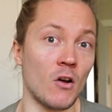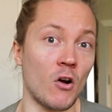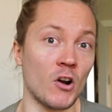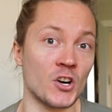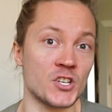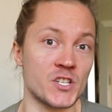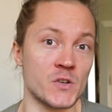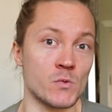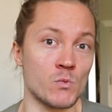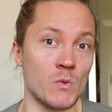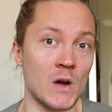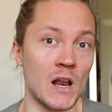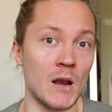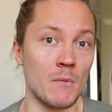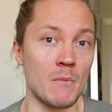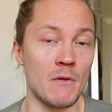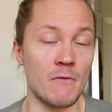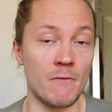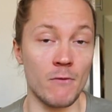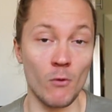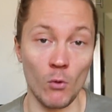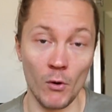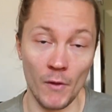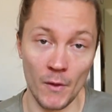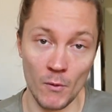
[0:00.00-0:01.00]
large and well
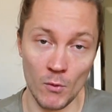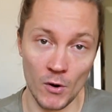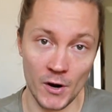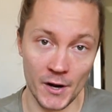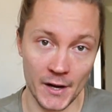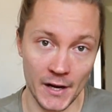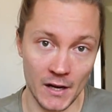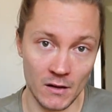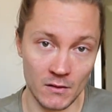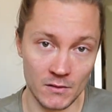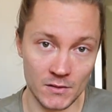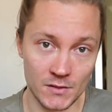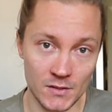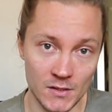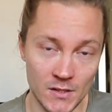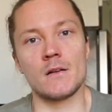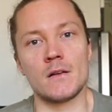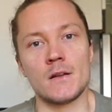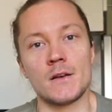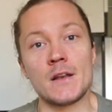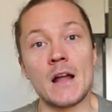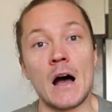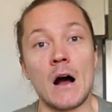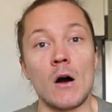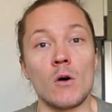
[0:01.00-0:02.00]
before the workout.
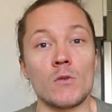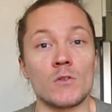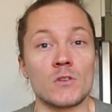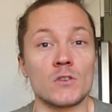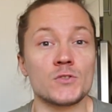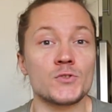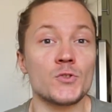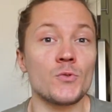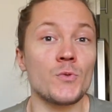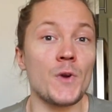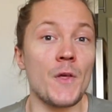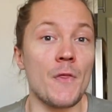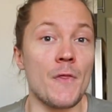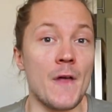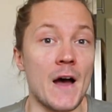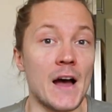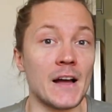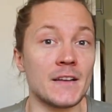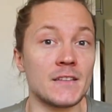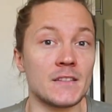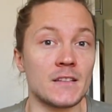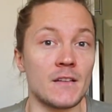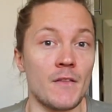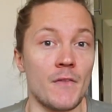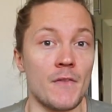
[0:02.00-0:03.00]
Now, not only
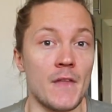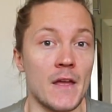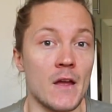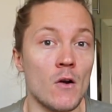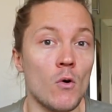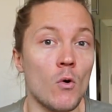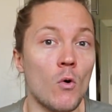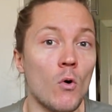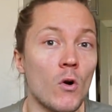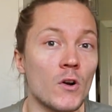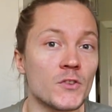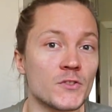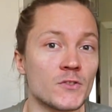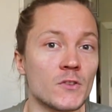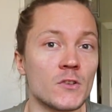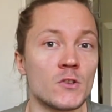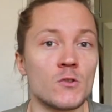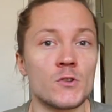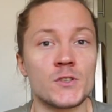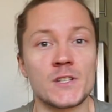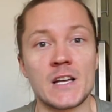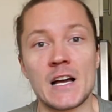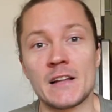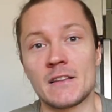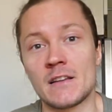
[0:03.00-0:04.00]
that, they also
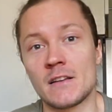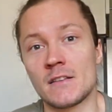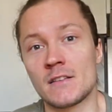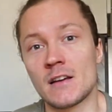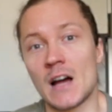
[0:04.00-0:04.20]
looked at the